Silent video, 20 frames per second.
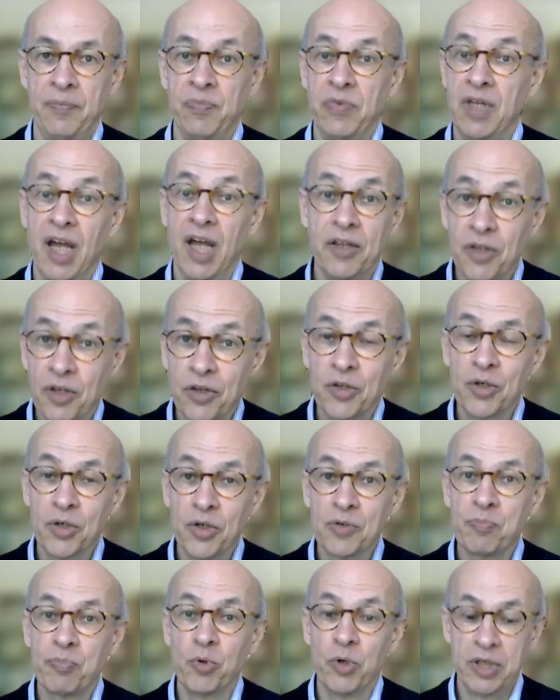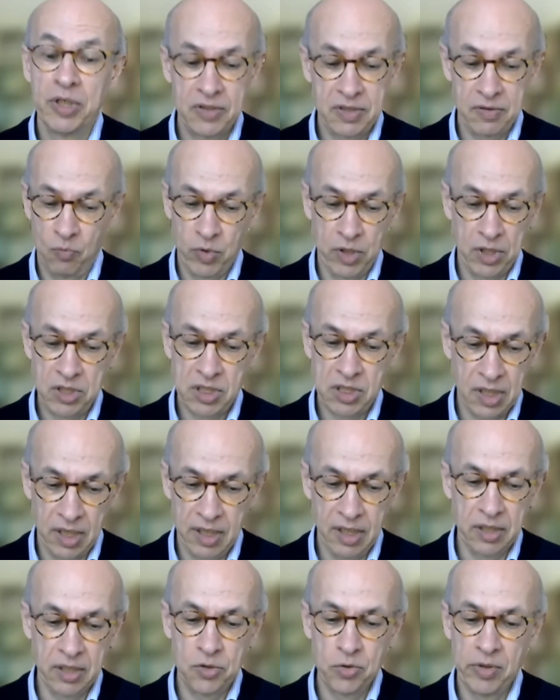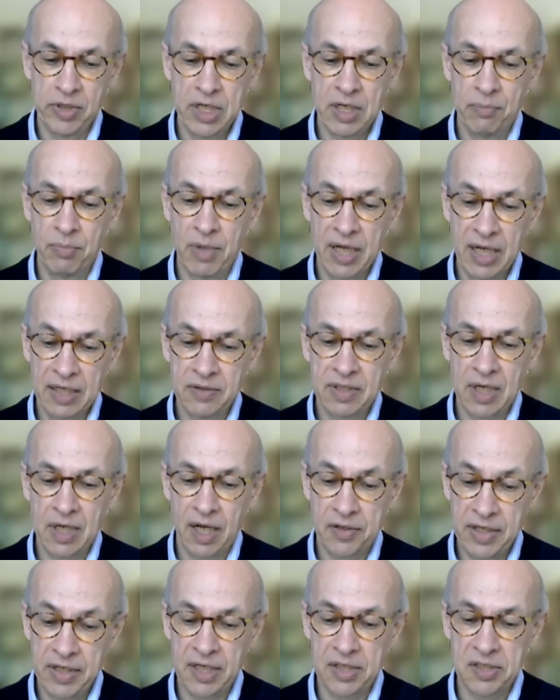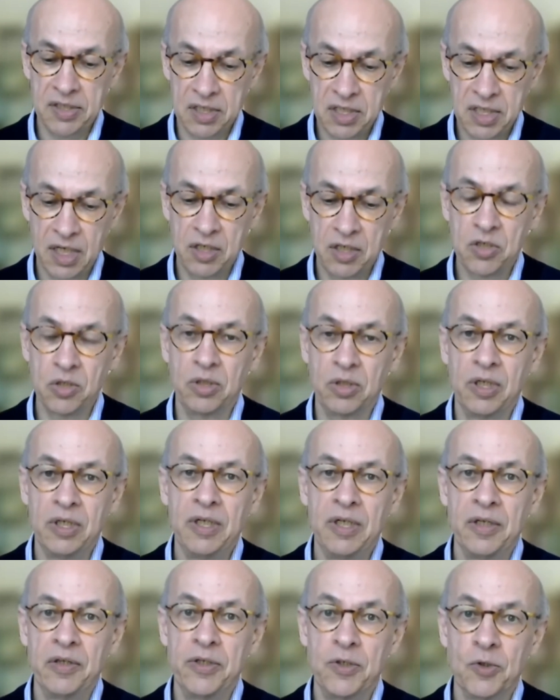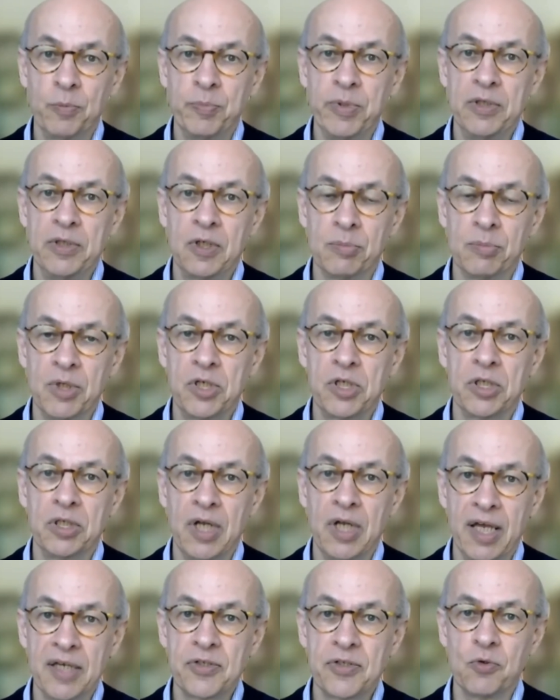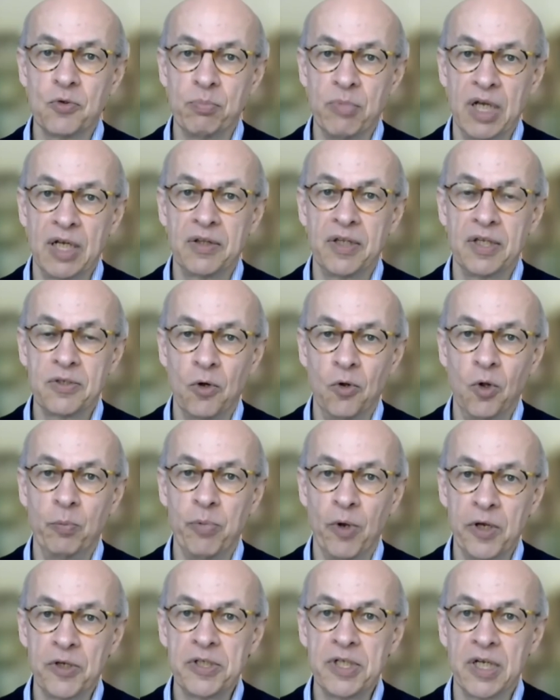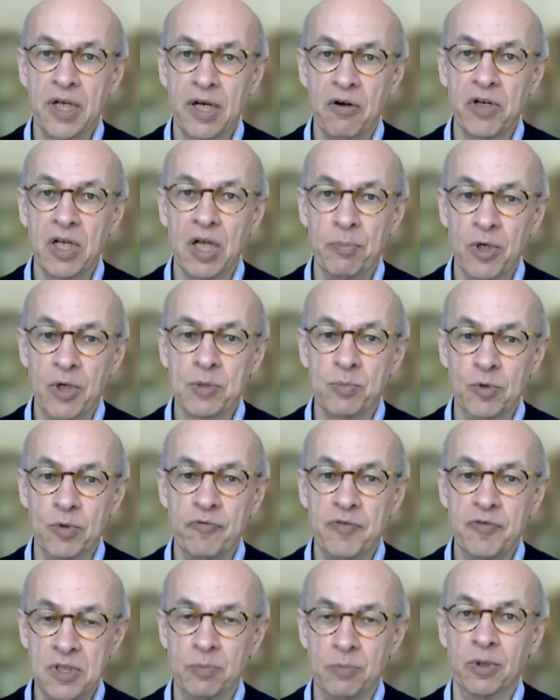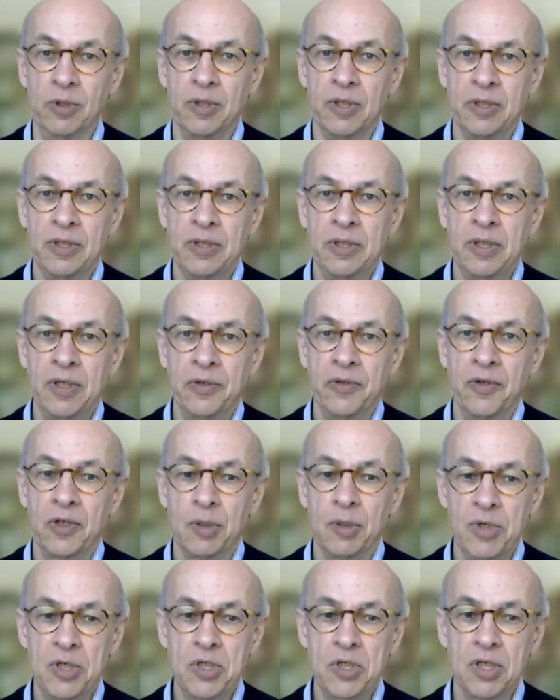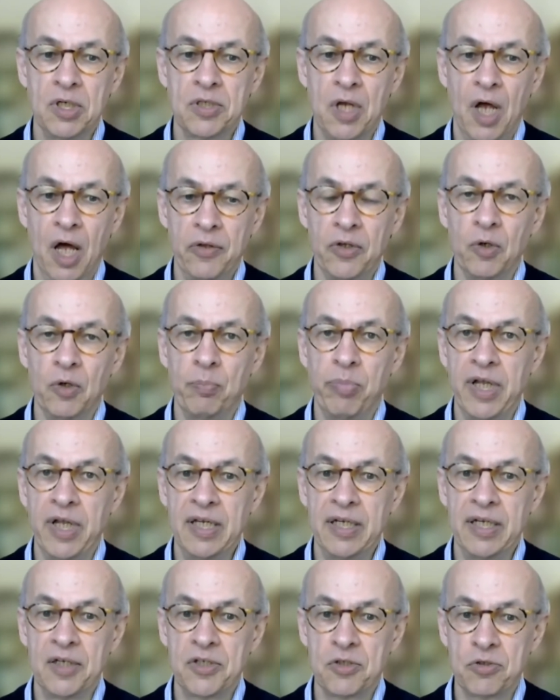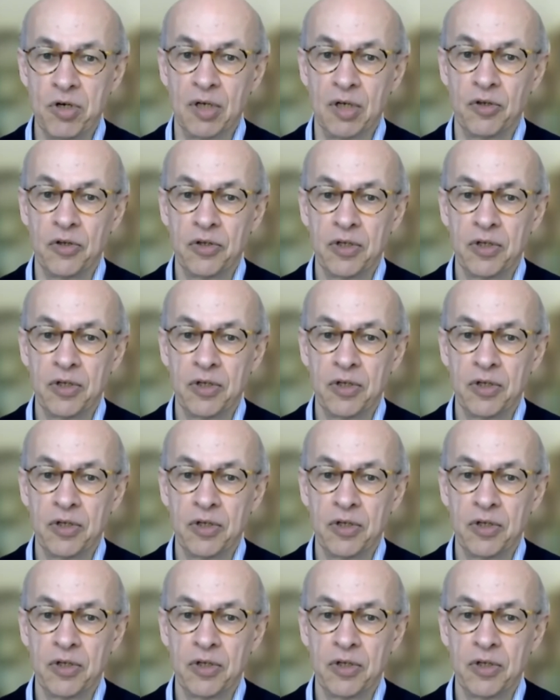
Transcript: And the third point, which Julia made, I think is essential, the European Commission has to make this whole policy area much more visible. The Commission is underplaying its strength.